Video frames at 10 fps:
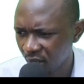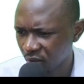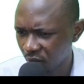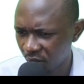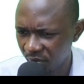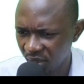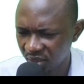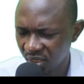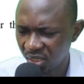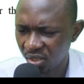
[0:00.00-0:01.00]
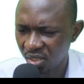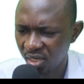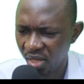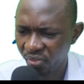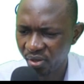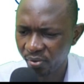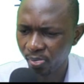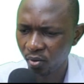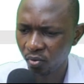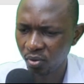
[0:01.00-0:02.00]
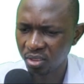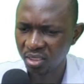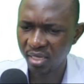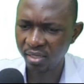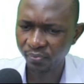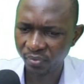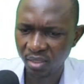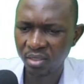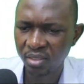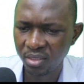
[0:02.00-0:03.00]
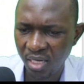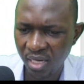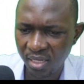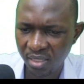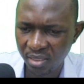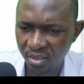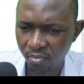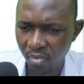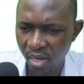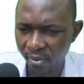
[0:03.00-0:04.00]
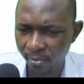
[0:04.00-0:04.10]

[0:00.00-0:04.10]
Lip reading: So if there's nothing, we say salaries bar.